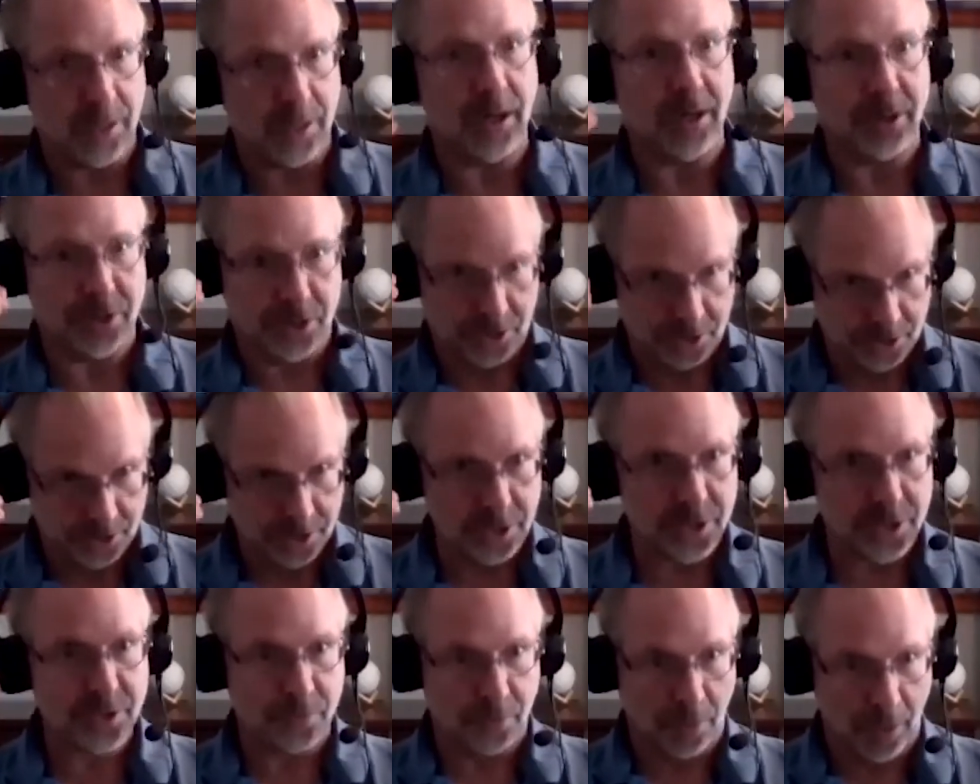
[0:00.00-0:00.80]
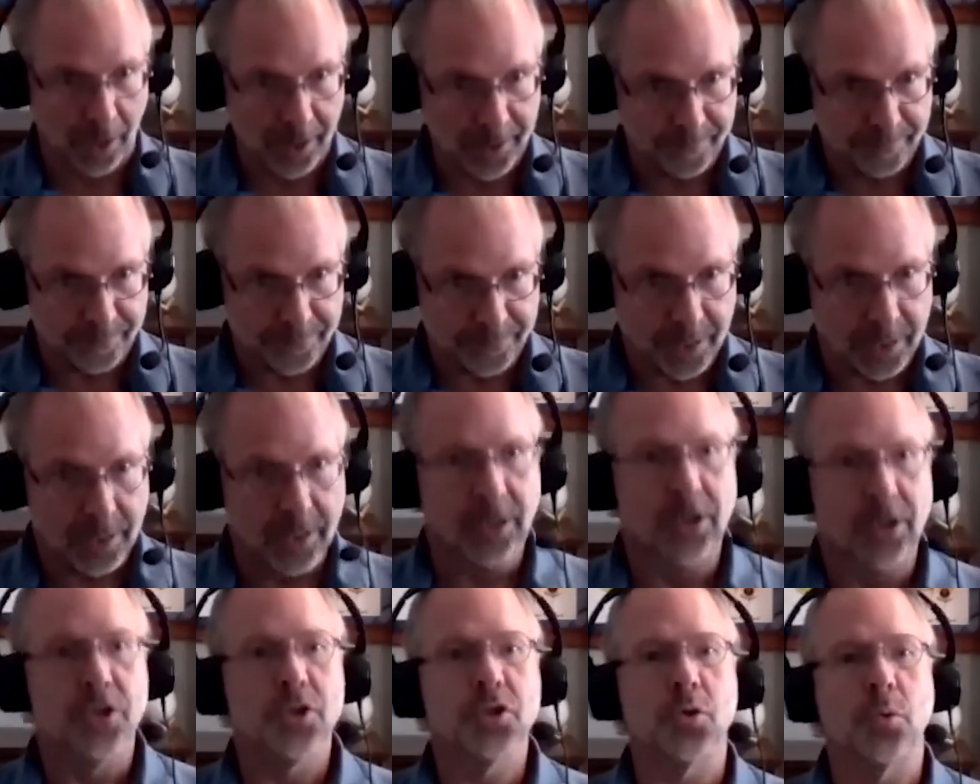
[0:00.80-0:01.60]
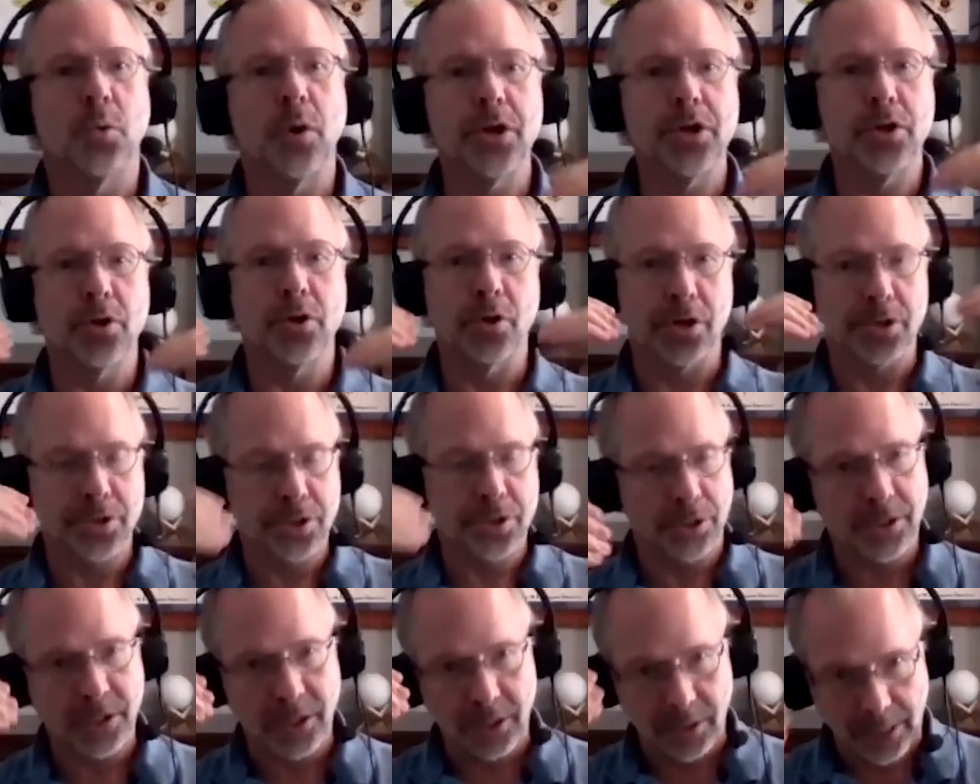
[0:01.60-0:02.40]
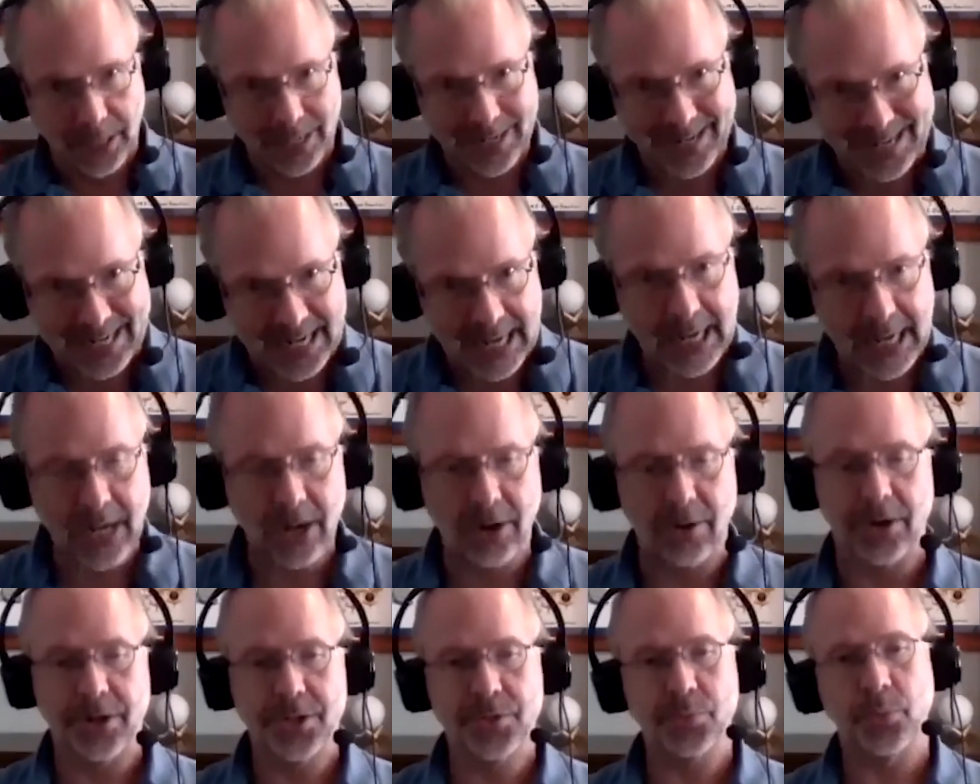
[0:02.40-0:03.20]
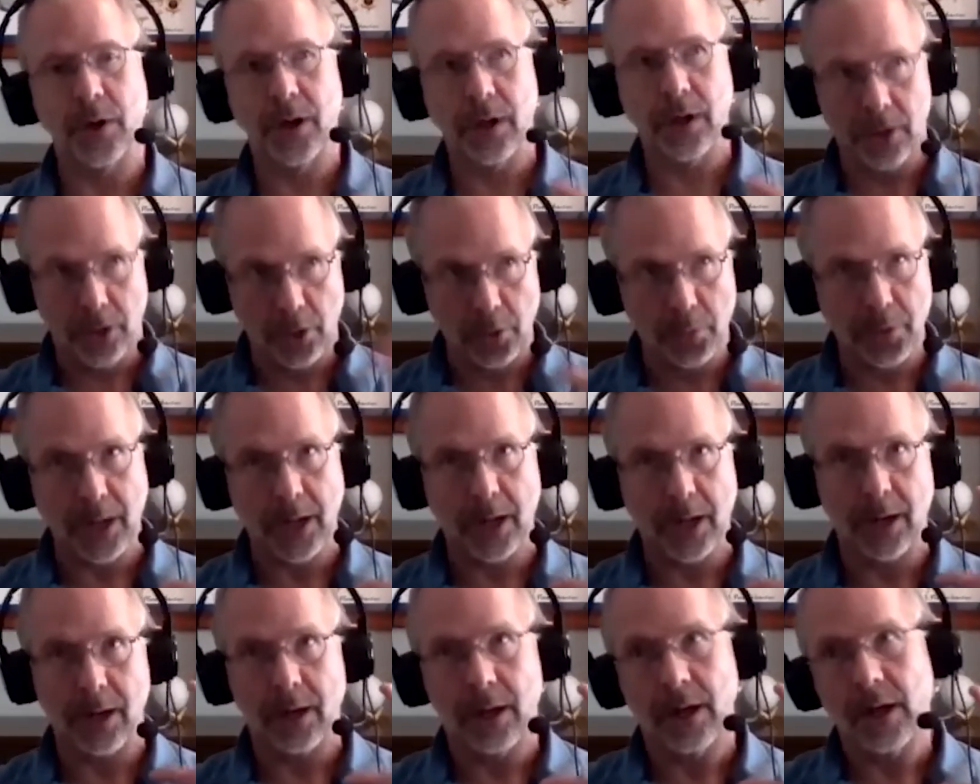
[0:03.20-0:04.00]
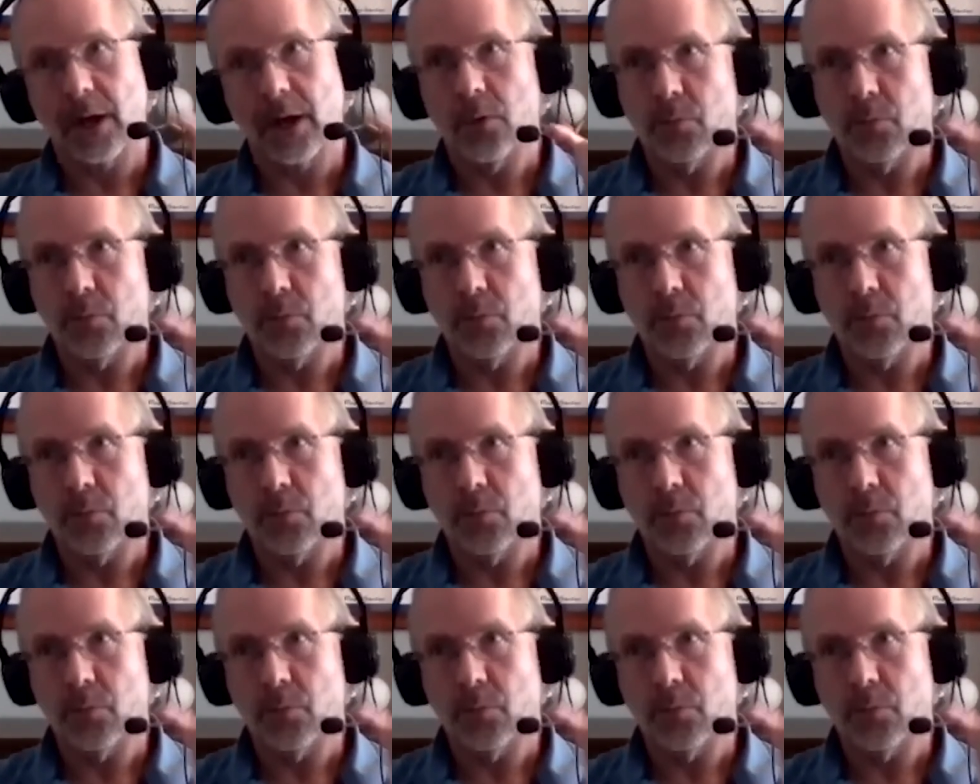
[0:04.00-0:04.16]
consciousness right yes. yeah what you're articulating here is well okay